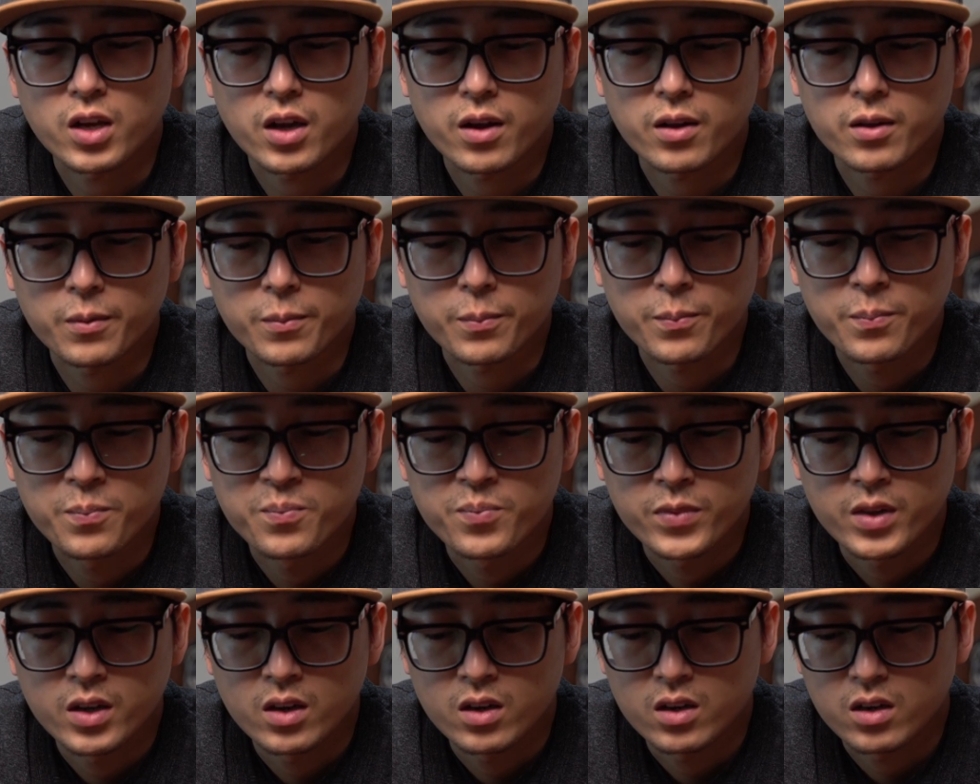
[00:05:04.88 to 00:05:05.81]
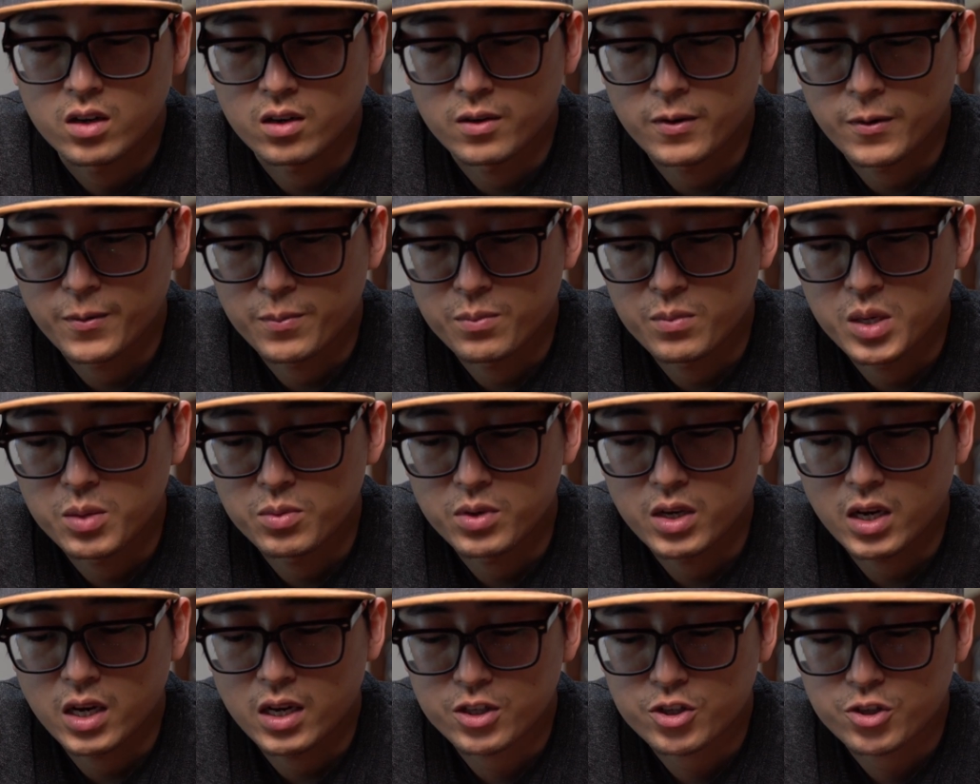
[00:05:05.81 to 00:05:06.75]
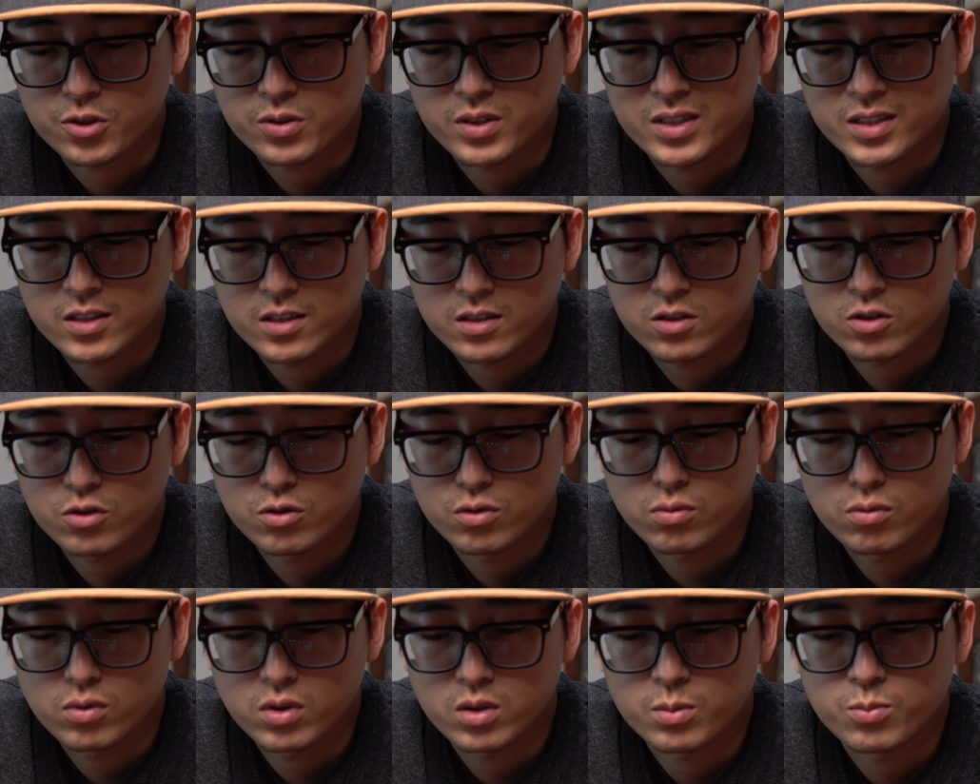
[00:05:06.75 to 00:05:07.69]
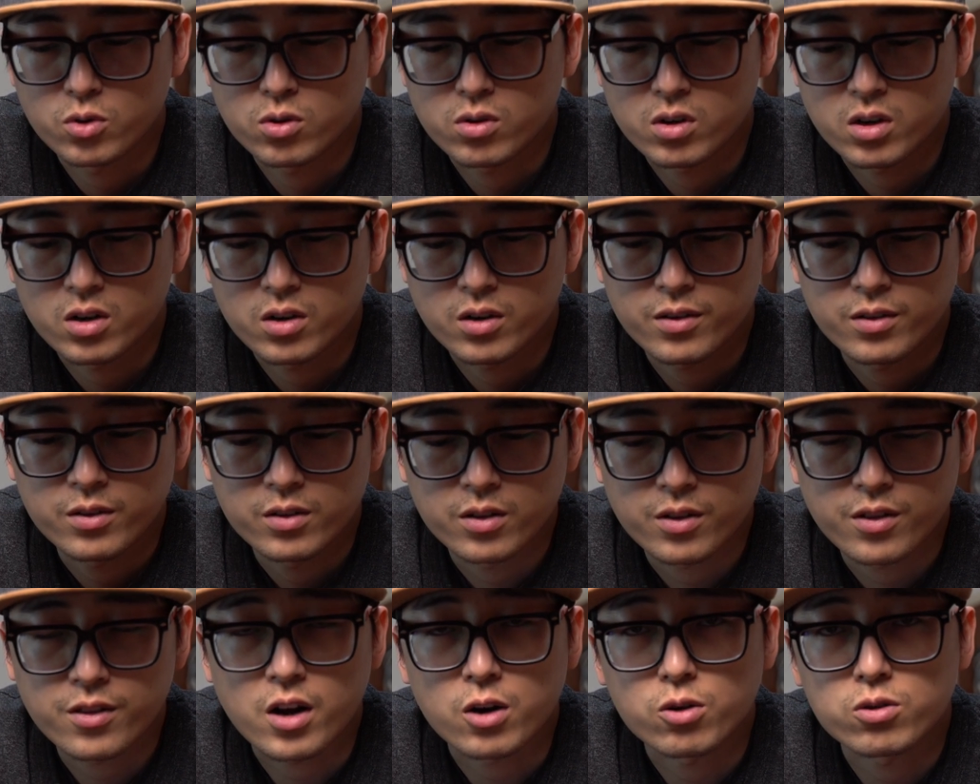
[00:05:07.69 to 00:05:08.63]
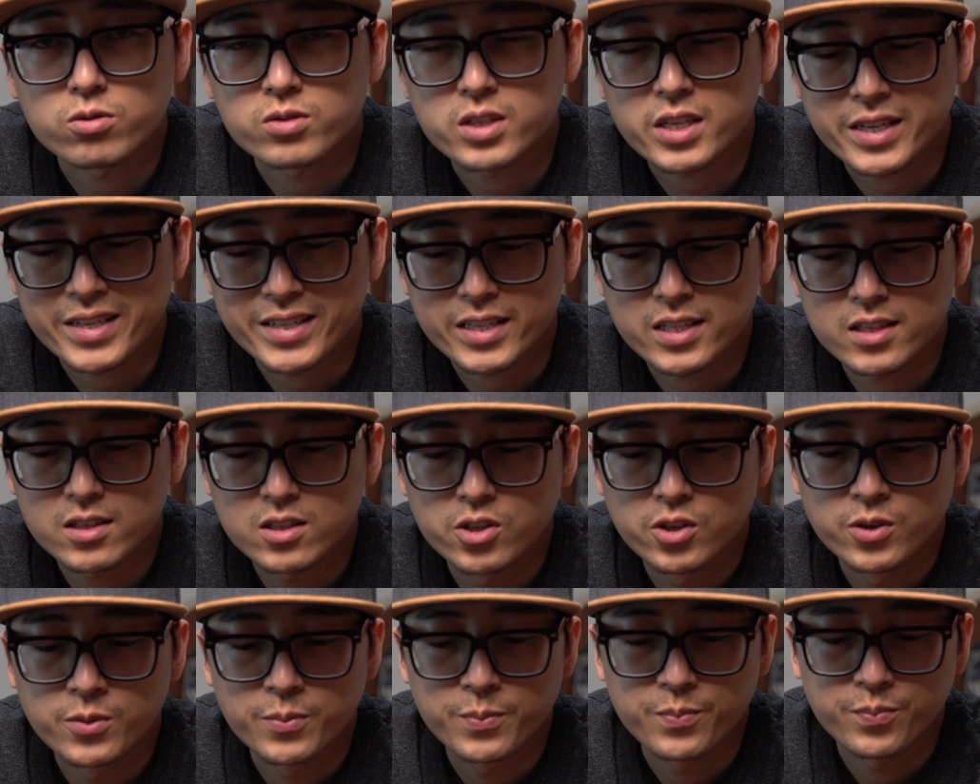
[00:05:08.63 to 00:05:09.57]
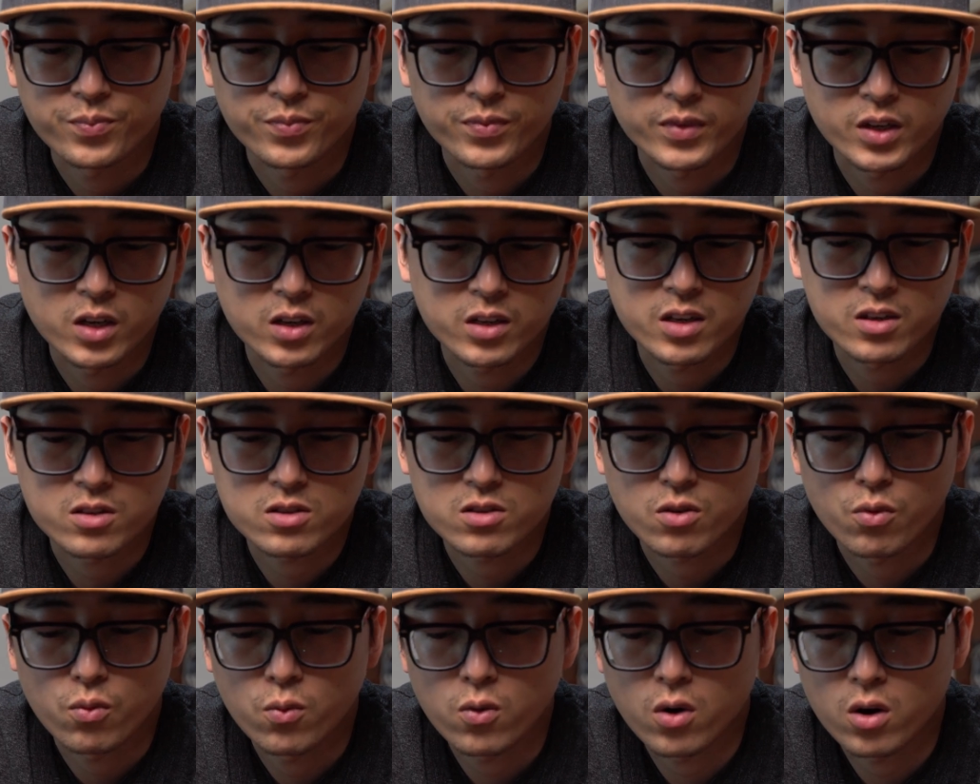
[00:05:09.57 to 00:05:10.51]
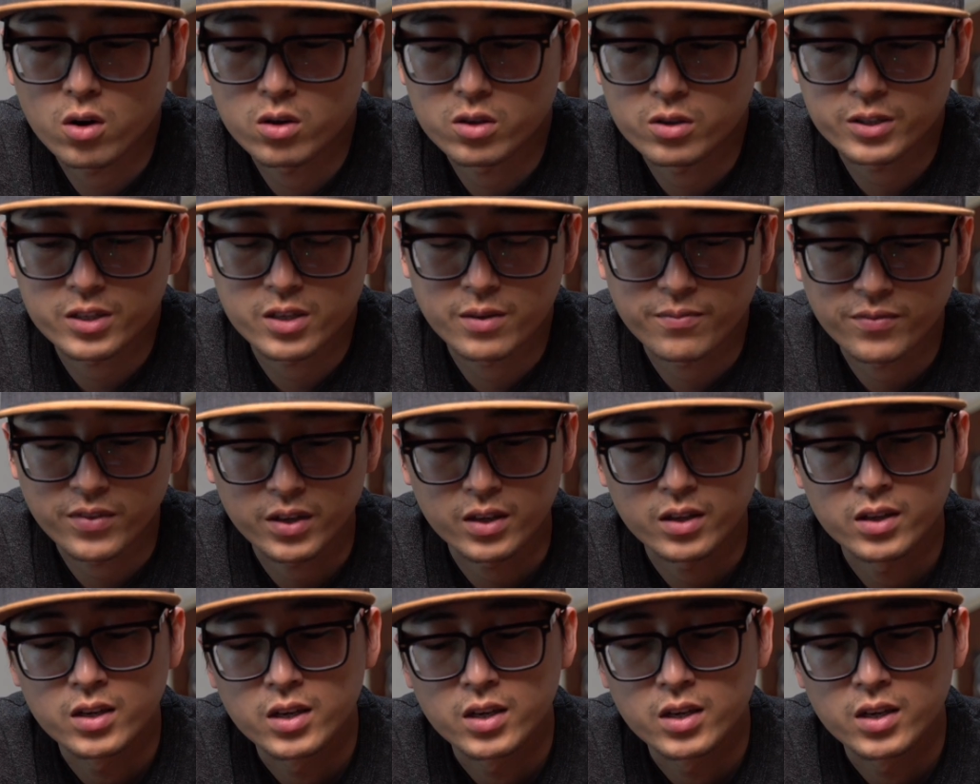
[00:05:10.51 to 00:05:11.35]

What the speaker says: and maybe I should do a more thorough test against a wall or something.